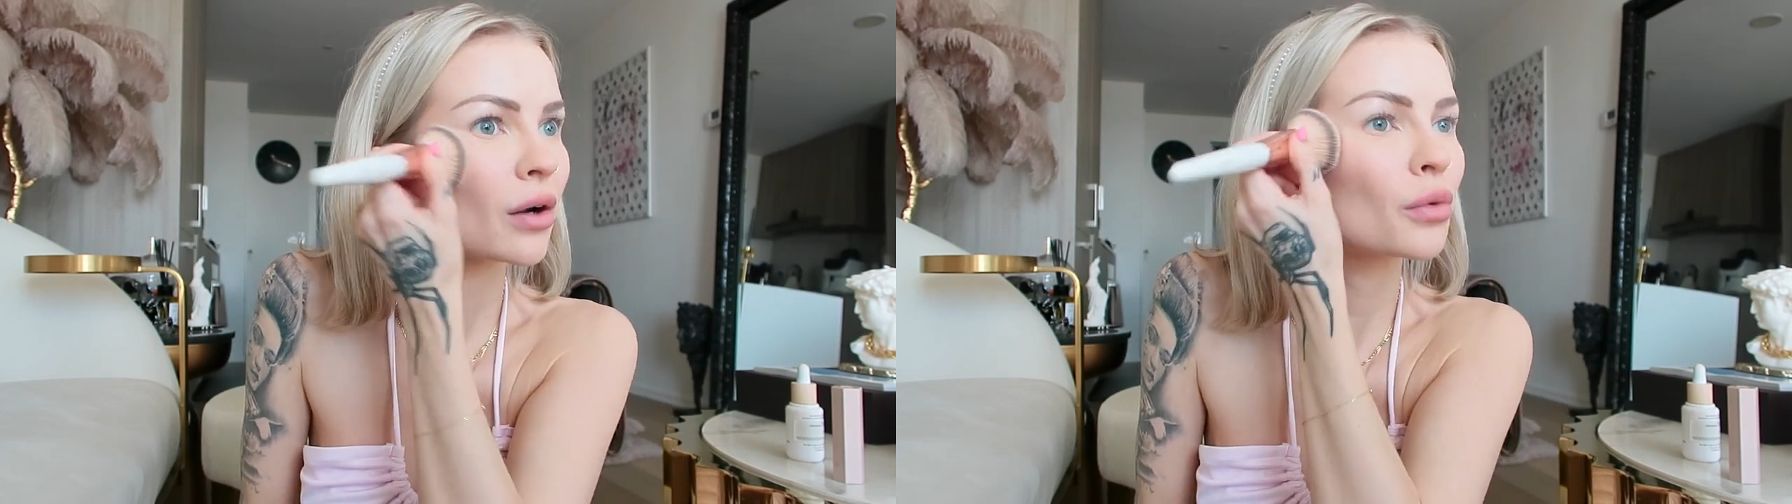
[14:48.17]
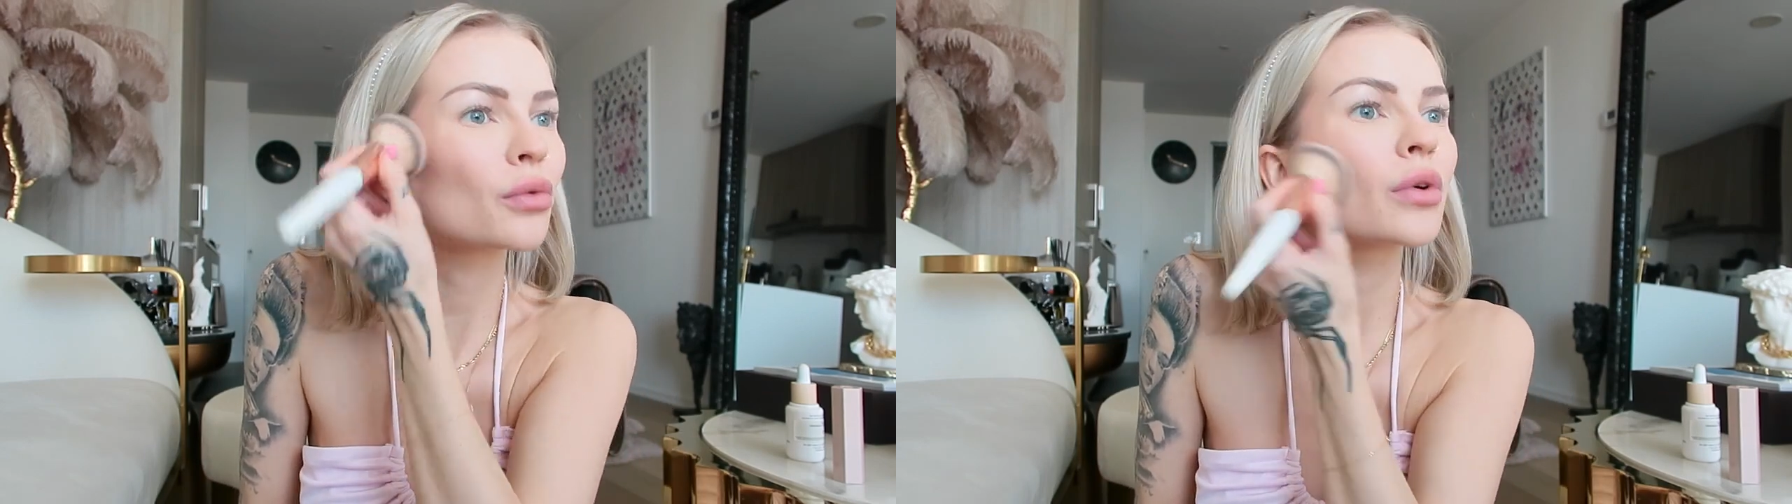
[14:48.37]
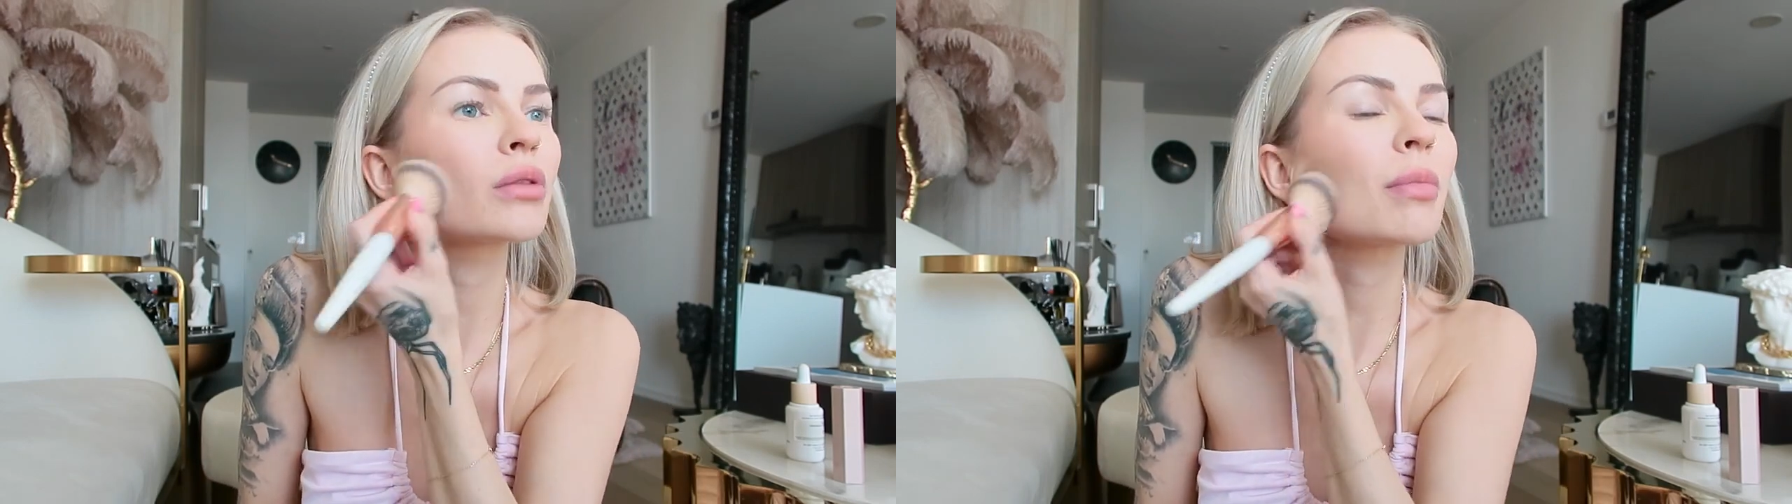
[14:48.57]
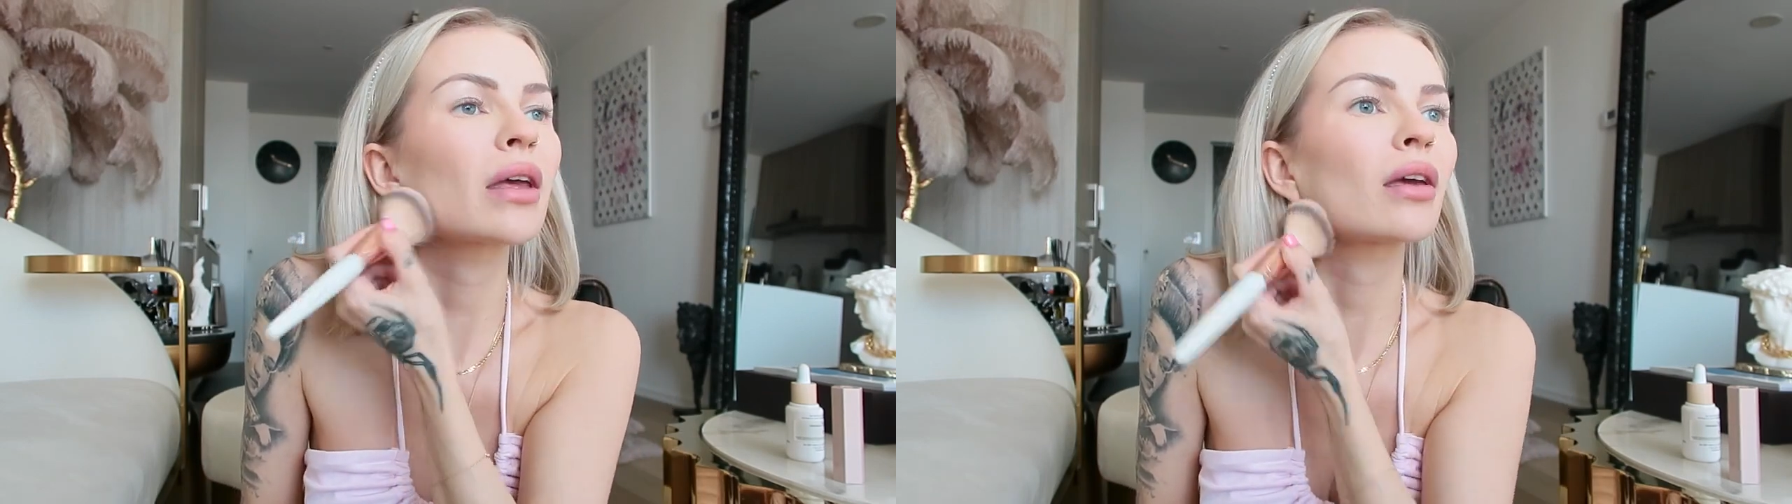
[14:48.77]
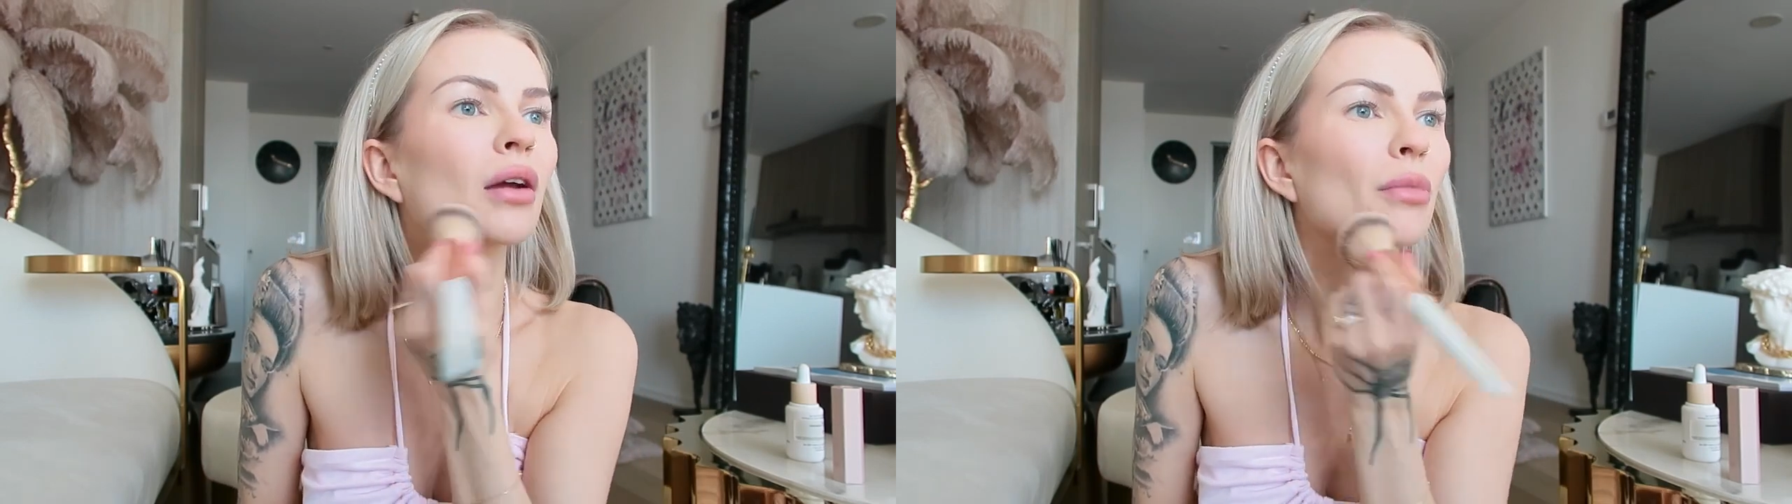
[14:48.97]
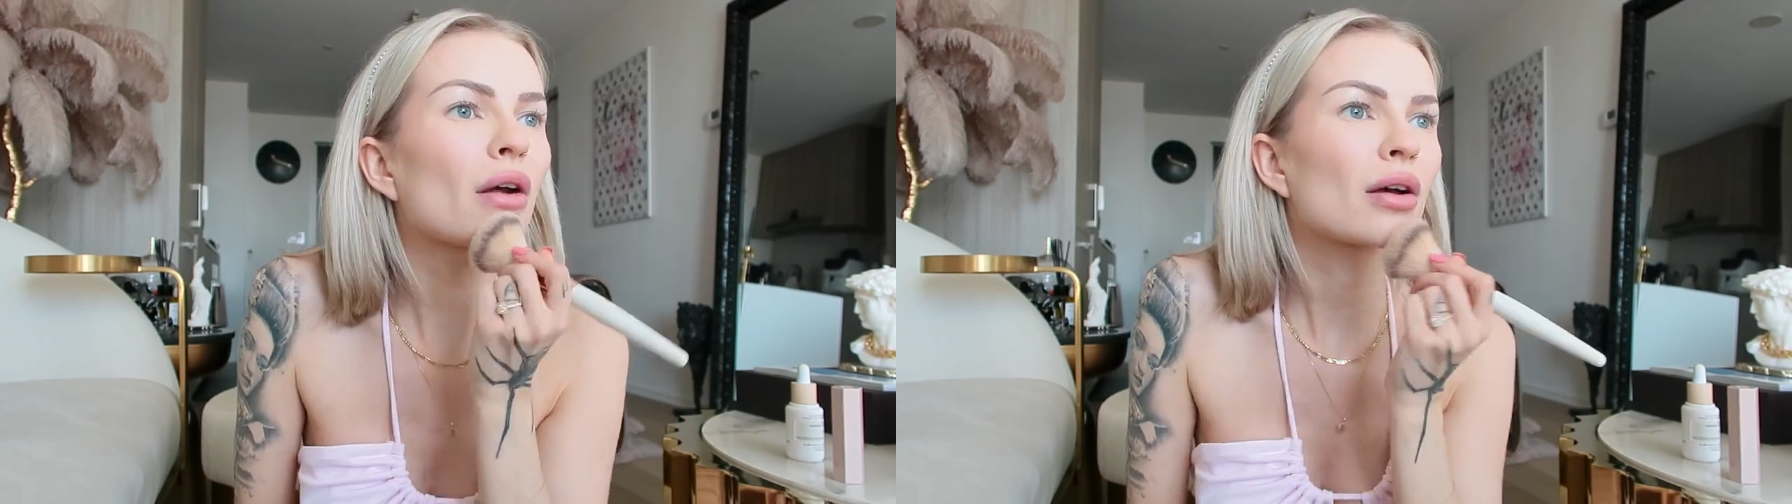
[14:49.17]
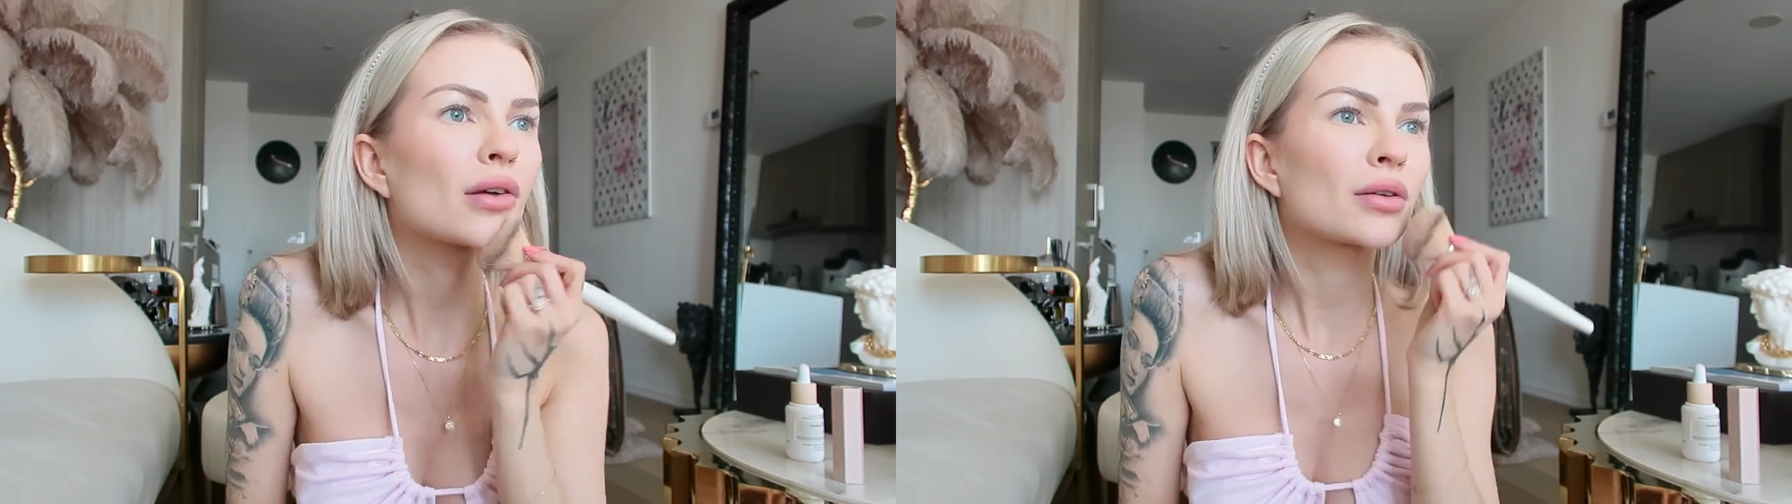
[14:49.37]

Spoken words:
out with my camera.